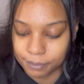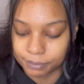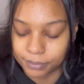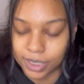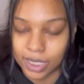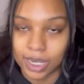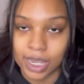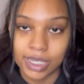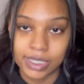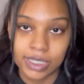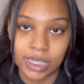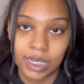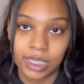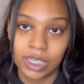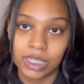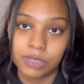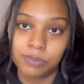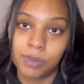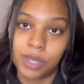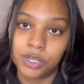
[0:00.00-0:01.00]
like I said, it
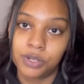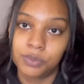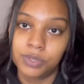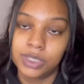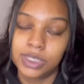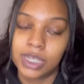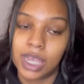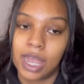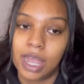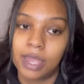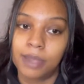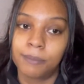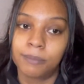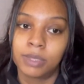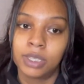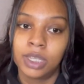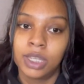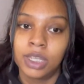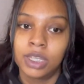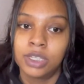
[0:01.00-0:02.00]
gets better with time.
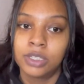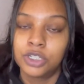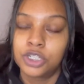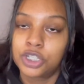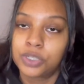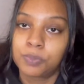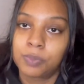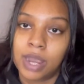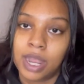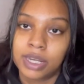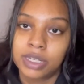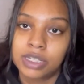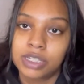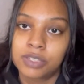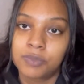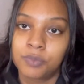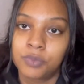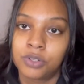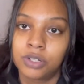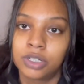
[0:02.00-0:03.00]
Just
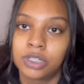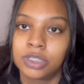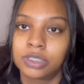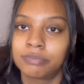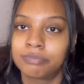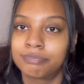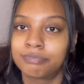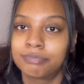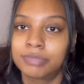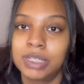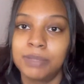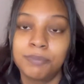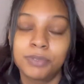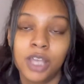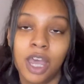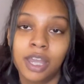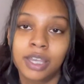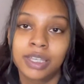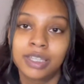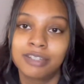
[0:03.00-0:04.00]
practice more. Keep
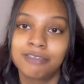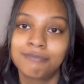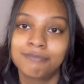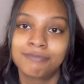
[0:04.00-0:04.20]
talking.